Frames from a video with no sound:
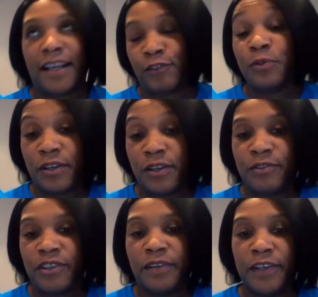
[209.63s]
that's also
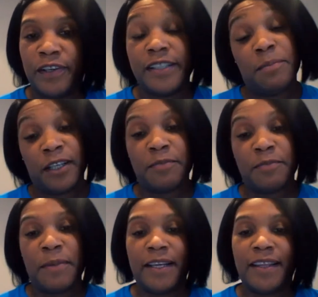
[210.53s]
diverse
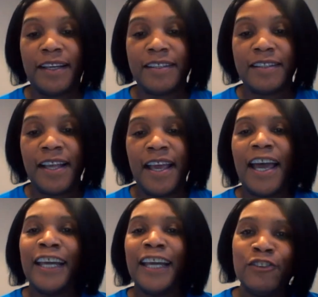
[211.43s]
amongst many things,
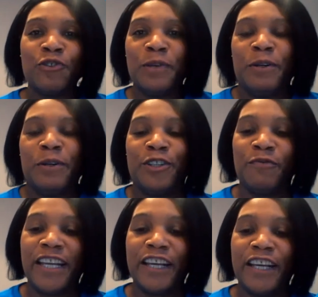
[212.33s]
and enjoy
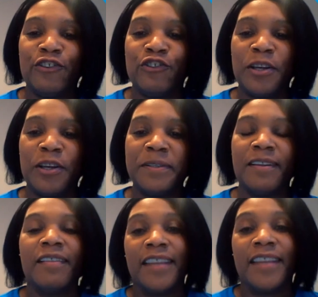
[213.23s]
building
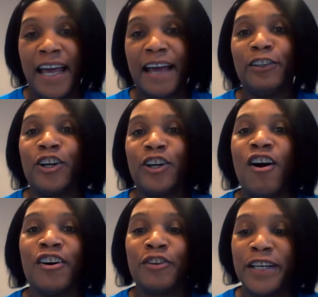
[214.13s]
relationships, then have a look at
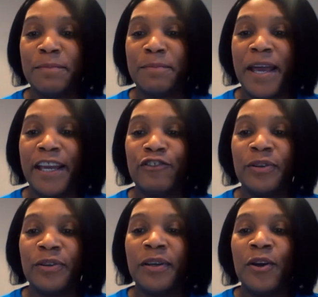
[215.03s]
our careers
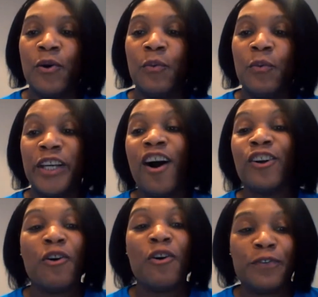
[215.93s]
page. We
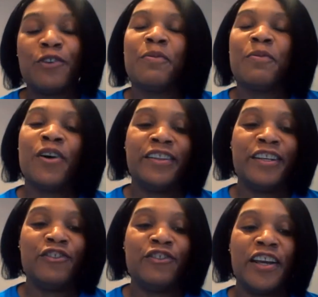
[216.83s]
can't offer you
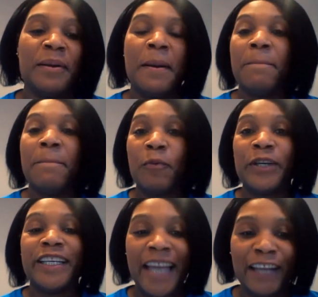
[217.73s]
Pride this year, but
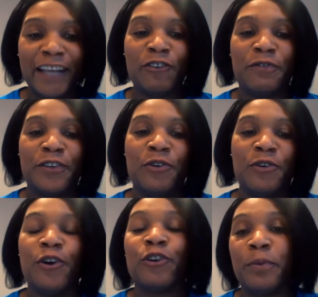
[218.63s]
we can offer
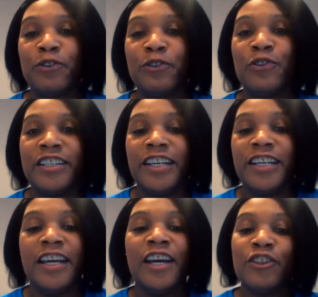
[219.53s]
you an
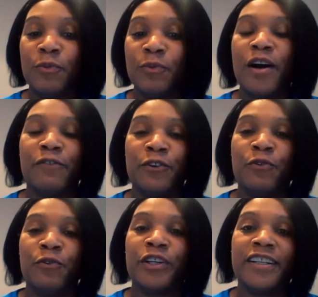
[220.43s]
opportunity to work for
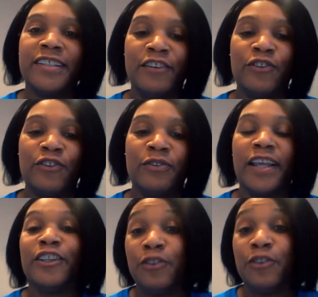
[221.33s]
an
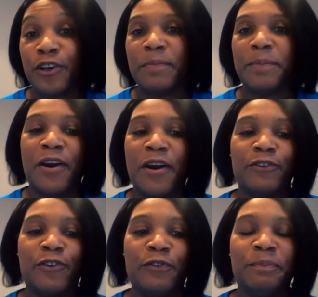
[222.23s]
organisation that you can be
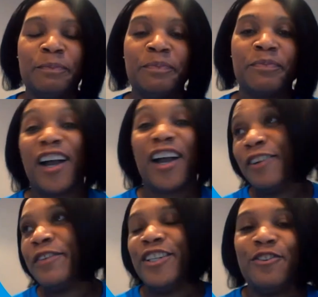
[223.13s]
proud of.
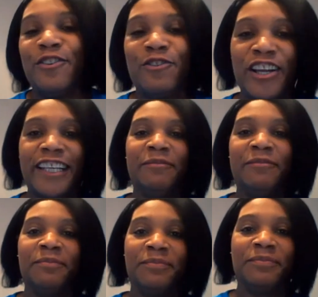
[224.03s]
Over to you, Jenny.